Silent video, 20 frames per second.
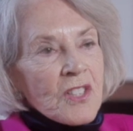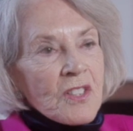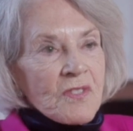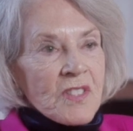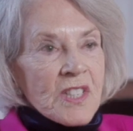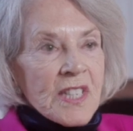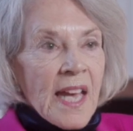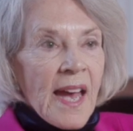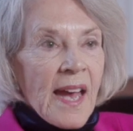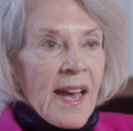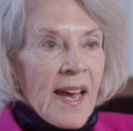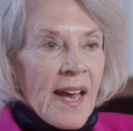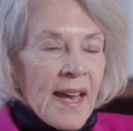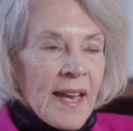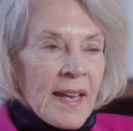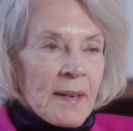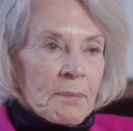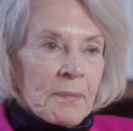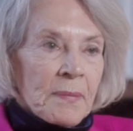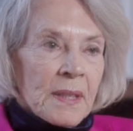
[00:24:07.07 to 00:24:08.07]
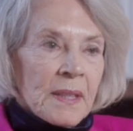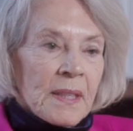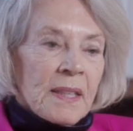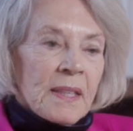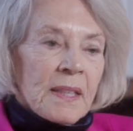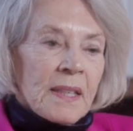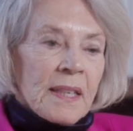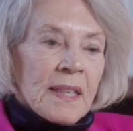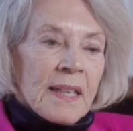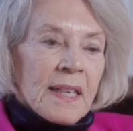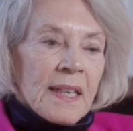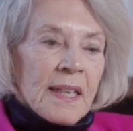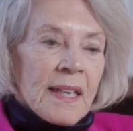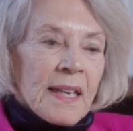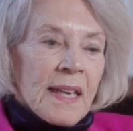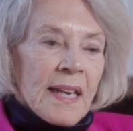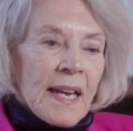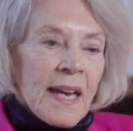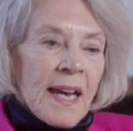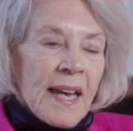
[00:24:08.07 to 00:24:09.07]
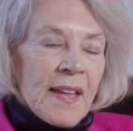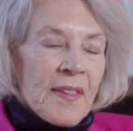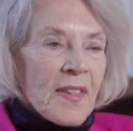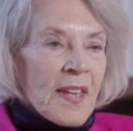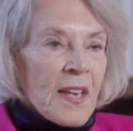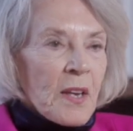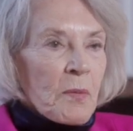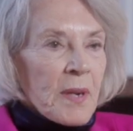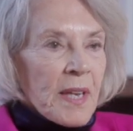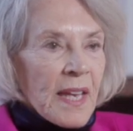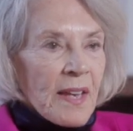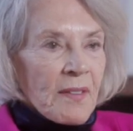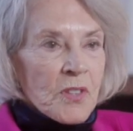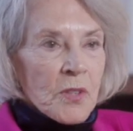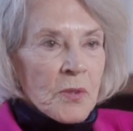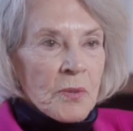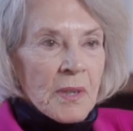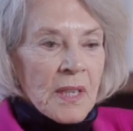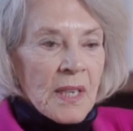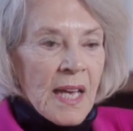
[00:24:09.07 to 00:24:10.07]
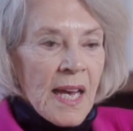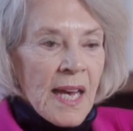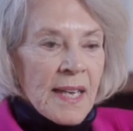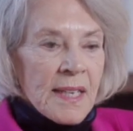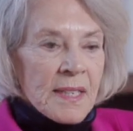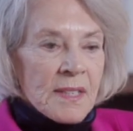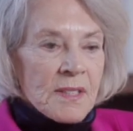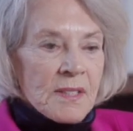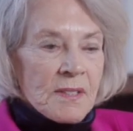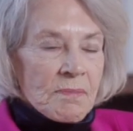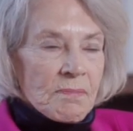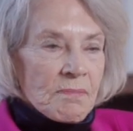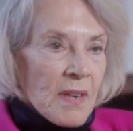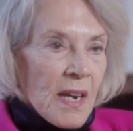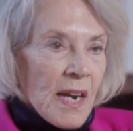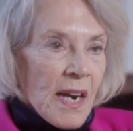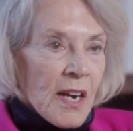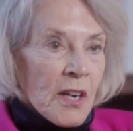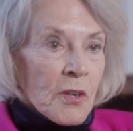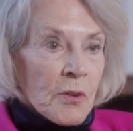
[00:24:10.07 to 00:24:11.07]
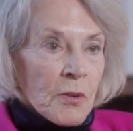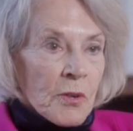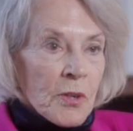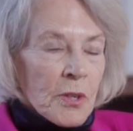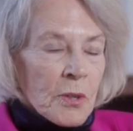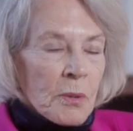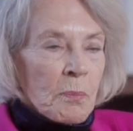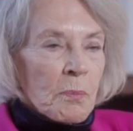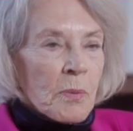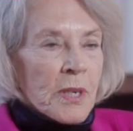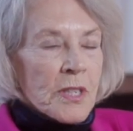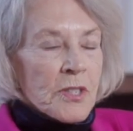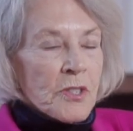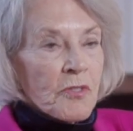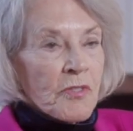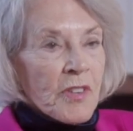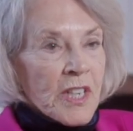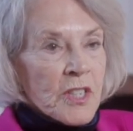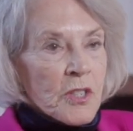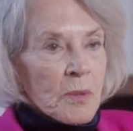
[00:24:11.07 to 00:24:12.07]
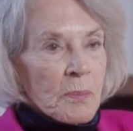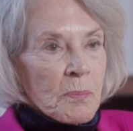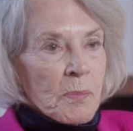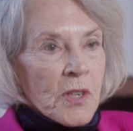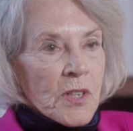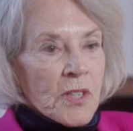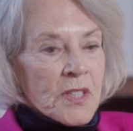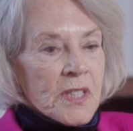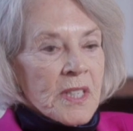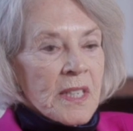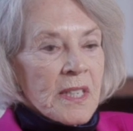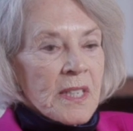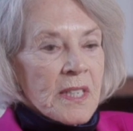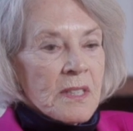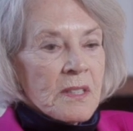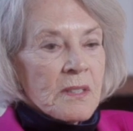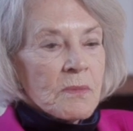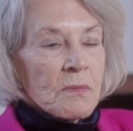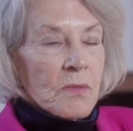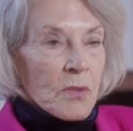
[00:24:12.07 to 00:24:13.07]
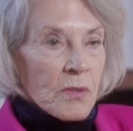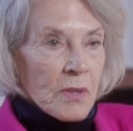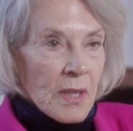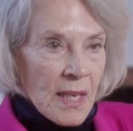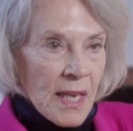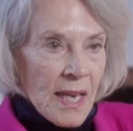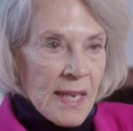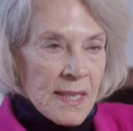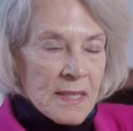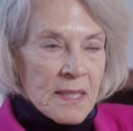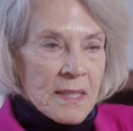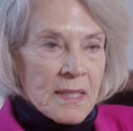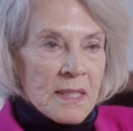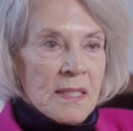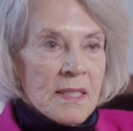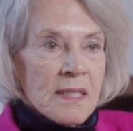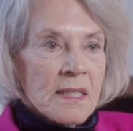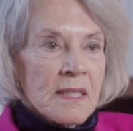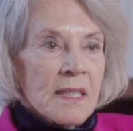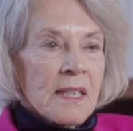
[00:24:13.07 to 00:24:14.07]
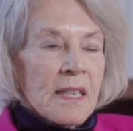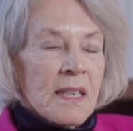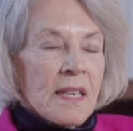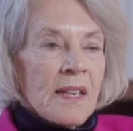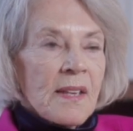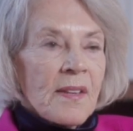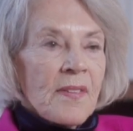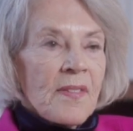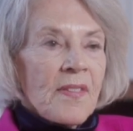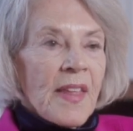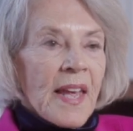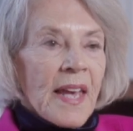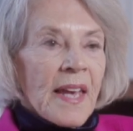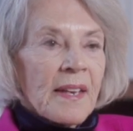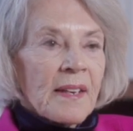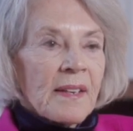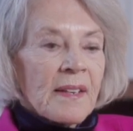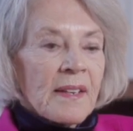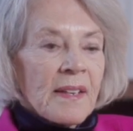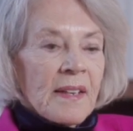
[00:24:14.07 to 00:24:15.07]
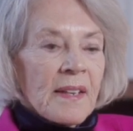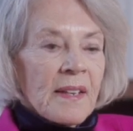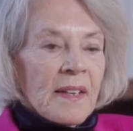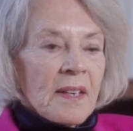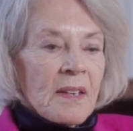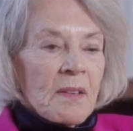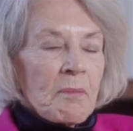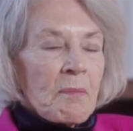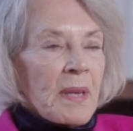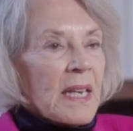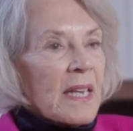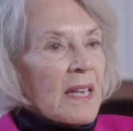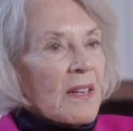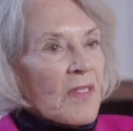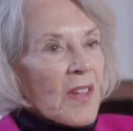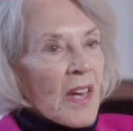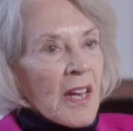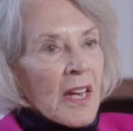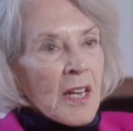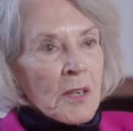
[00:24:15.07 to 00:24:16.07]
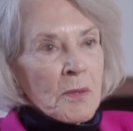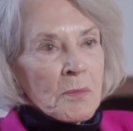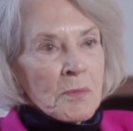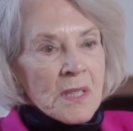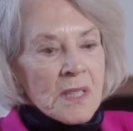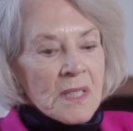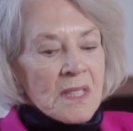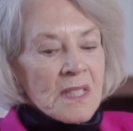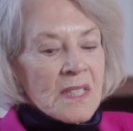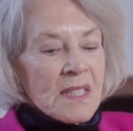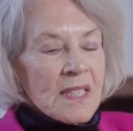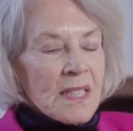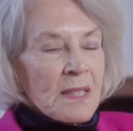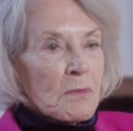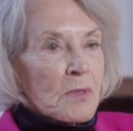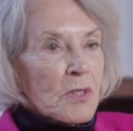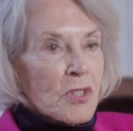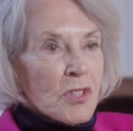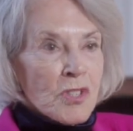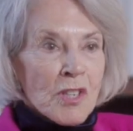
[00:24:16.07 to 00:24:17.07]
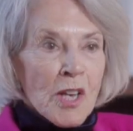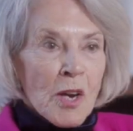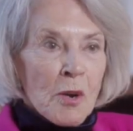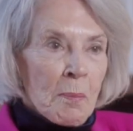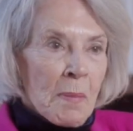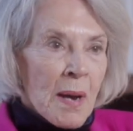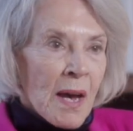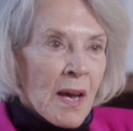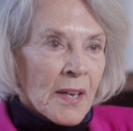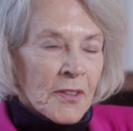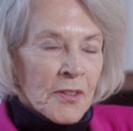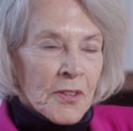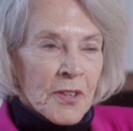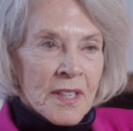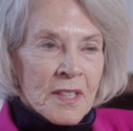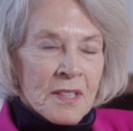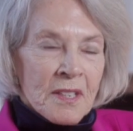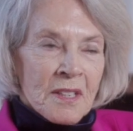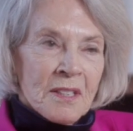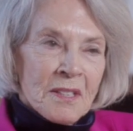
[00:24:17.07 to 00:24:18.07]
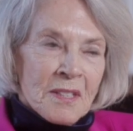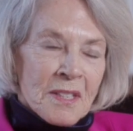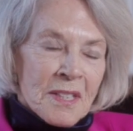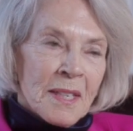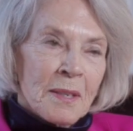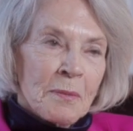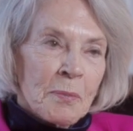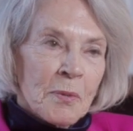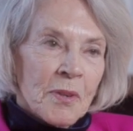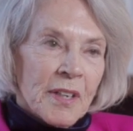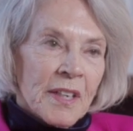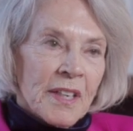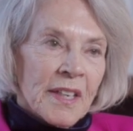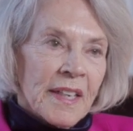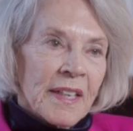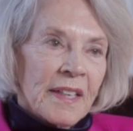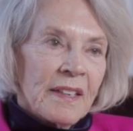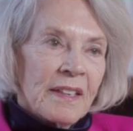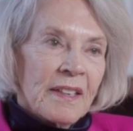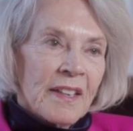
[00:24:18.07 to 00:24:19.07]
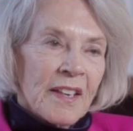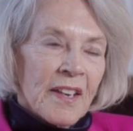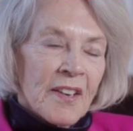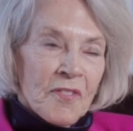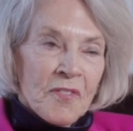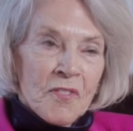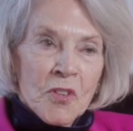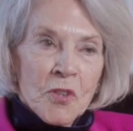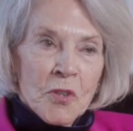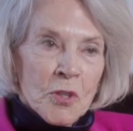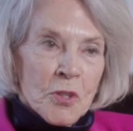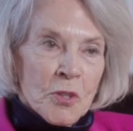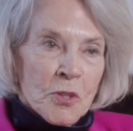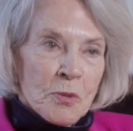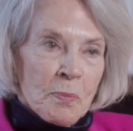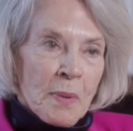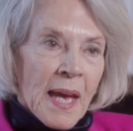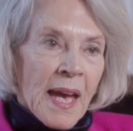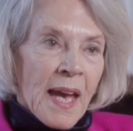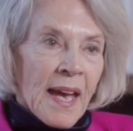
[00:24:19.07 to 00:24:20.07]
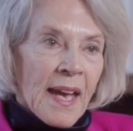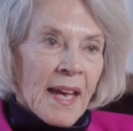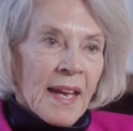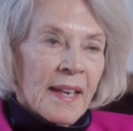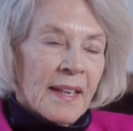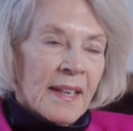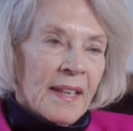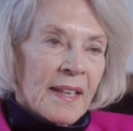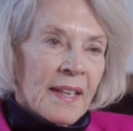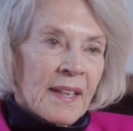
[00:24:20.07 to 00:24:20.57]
of time, I think we have to realize, our group, Preservation Park Cities, realizes that many of the homes that seemed so modern and contemporary a few years back